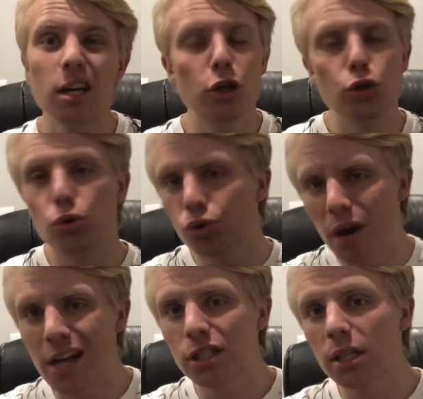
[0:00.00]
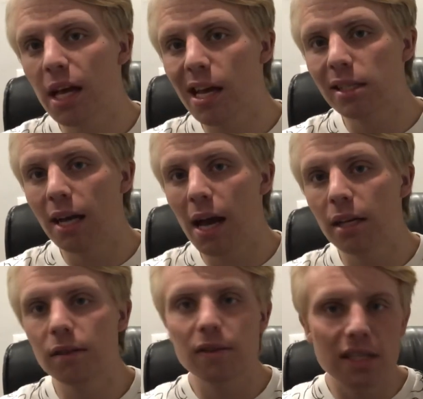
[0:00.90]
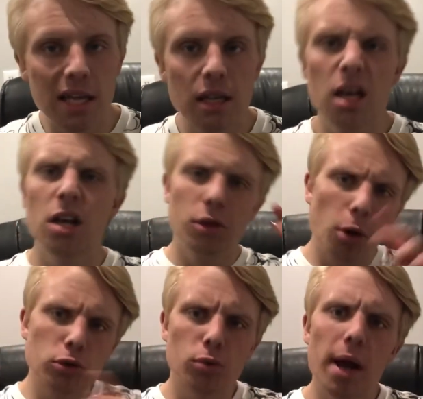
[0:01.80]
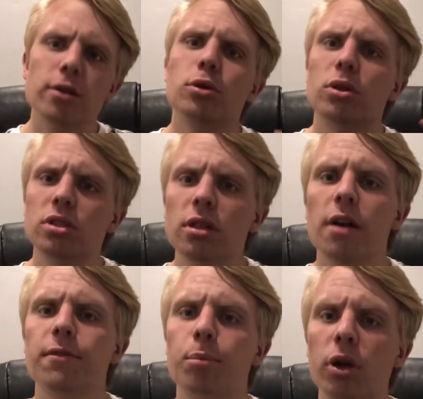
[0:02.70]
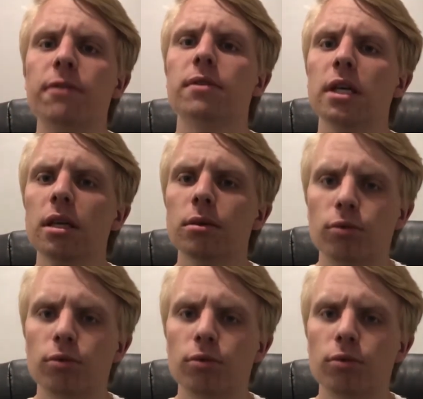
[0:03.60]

you crash land, kind of, and then those around you are stunned briefly,